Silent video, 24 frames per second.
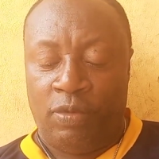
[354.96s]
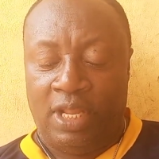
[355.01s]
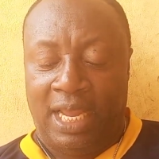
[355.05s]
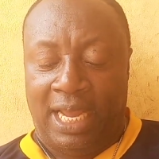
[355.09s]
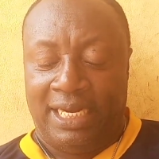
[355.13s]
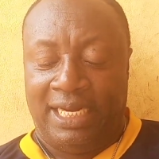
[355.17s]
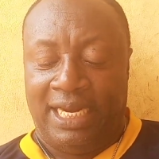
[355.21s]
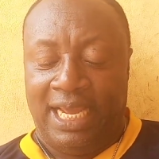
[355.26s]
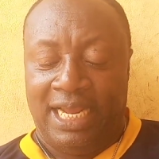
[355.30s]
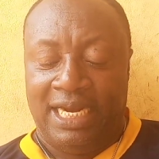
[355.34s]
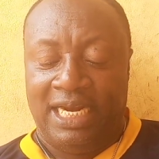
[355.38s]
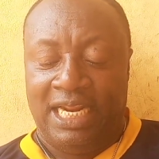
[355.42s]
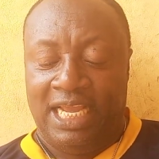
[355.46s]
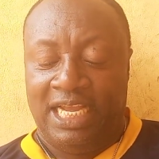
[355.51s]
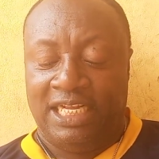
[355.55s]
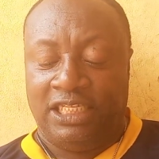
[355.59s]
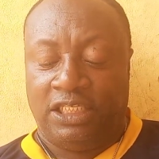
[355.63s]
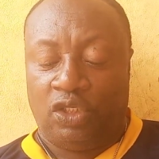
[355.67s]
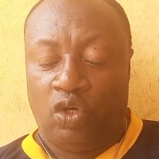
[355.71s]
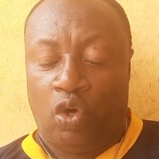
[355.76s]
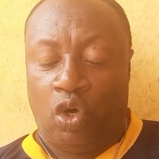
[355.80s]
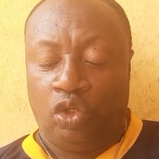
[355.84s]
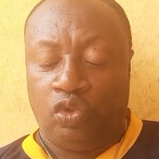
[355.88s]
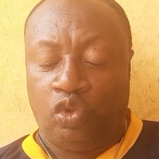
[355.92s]
And then
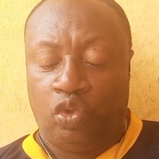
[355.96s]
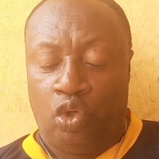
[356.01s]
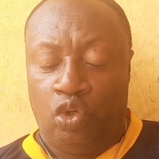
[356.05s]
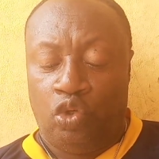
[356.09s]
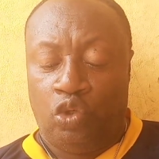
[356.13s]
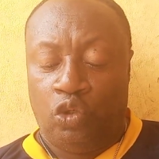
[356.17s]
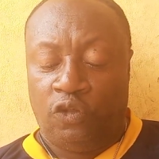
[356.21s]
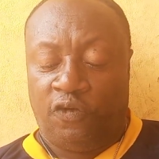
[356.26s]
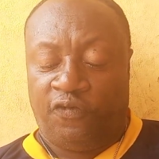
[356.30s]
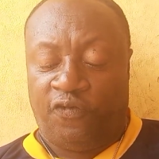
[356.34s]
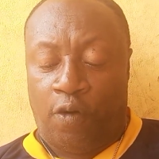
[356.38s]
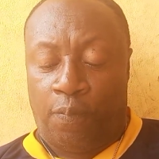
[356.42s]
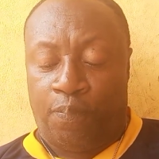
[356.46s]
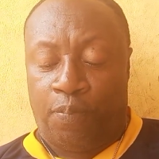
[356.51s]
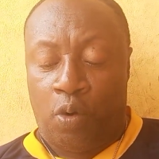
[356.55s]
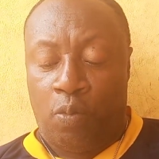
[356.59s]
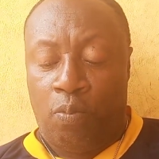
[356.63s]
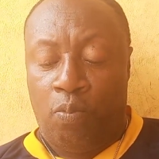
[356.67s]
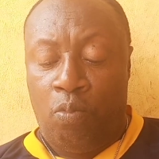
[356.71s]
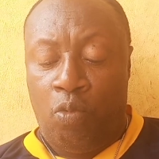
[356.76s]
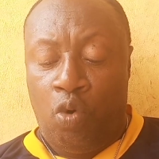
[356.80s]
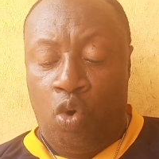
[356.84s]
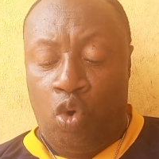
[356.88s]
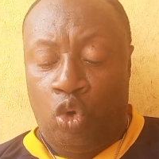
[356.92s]
it's also used for
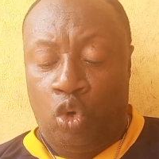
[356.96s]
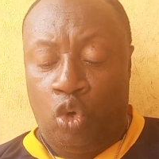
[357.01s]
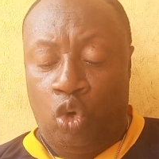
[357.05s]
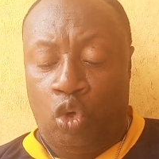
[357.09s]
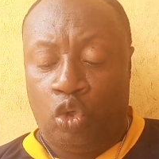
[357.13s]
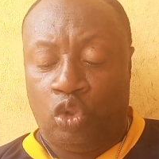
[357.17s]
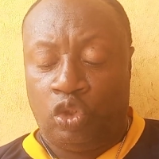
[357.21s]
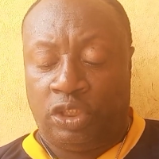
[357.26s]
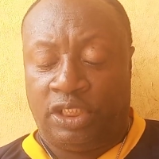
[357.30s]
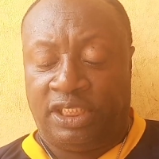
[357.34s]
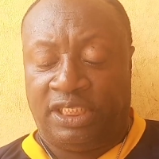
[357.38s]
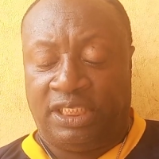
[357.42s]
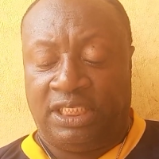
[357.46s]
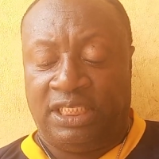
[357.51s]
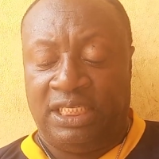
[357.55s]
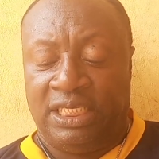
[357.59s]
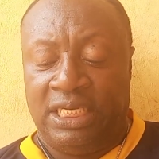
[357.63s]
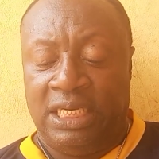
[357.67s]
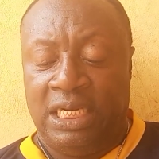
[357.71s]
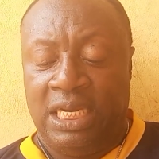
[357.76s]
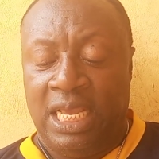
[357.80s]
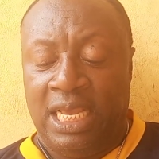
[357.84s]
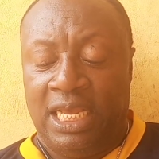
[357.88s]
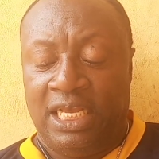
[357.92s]

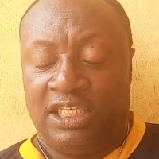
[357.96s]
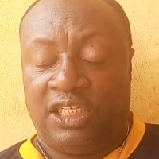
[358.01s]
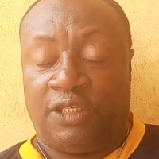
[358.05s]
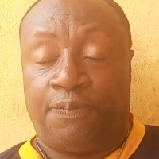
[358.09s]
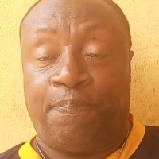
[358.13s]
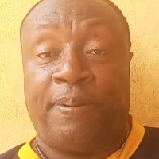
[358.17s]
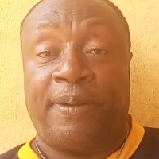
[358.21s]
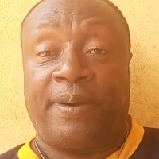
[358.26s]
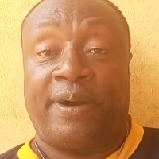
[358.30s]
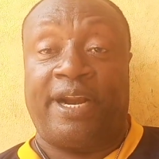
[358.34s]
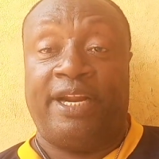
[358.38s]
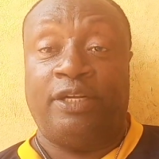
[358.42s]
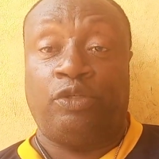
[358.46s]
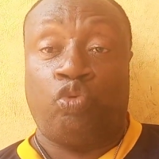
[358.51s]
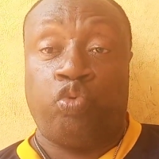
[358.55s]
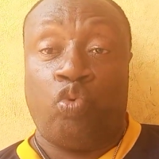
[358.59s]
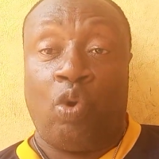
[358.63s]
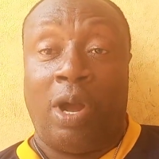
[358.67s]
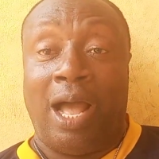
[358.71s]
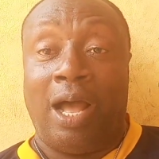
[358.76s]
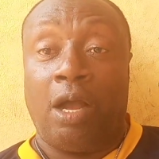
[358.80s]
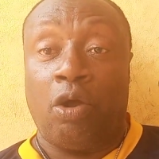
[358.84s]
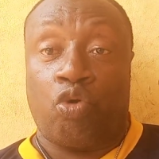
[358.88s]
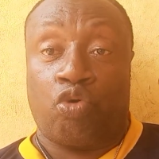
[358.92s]
promoting
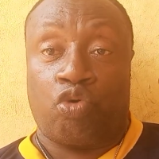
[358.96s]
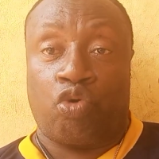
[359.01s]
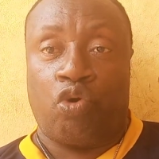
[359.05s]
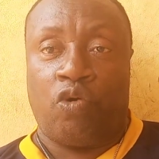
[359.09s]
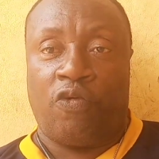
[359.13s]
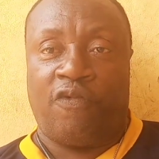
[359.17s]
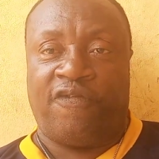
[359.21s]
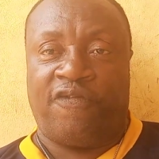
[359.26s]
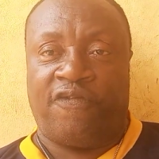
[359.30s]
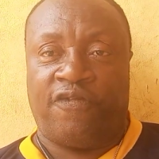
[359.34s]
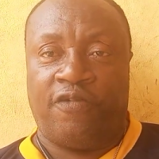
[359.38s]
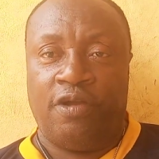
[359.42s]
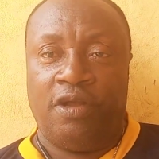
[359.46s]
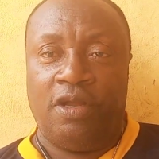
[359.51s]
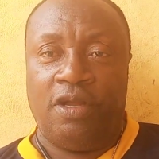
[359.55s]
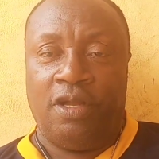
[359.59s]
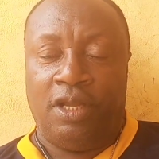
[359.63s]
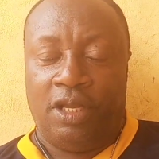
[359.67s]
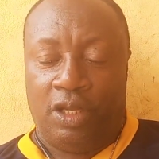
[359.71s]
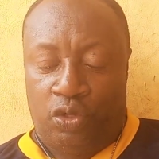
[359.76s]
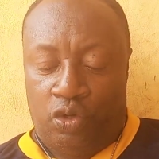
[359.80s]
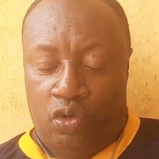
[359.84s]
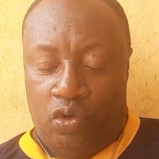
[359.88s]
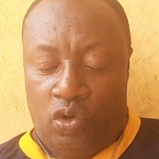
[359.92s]
spiritual growth.
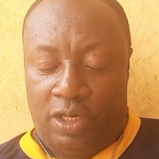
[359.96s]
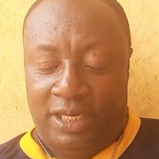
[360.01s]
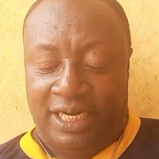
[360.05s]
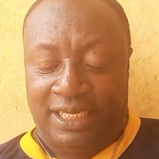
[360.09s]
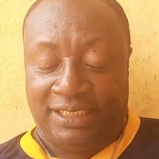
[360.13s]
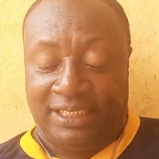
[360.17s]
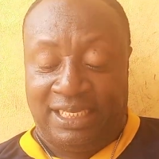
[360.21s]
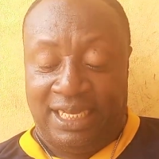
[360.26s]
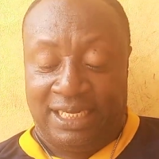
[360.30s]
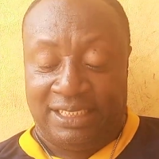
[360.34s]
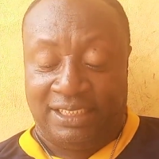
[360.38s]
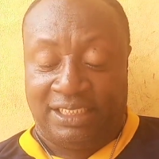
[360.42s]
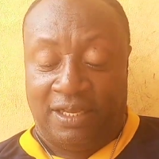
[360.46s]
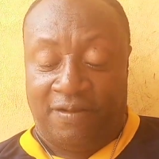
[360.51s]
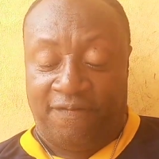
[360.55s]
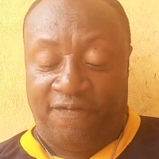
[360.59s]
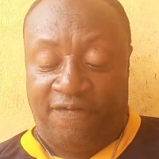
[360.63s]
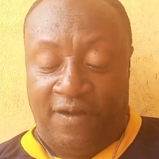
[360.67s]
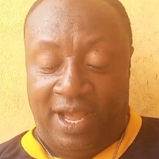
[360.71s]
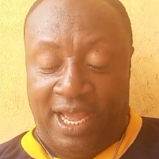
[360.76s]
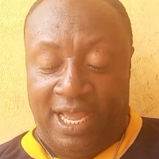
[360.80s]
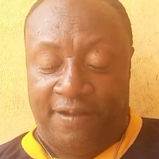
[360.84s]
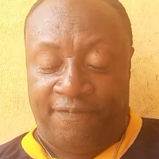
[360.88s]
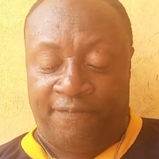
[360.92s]
You understand? Psalm
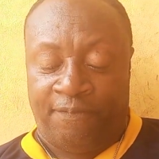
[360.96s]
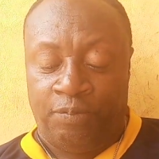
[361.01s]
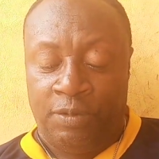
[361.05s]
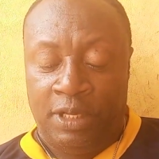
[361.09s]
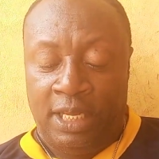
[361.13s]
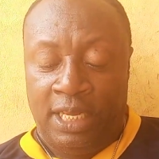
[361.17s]
5.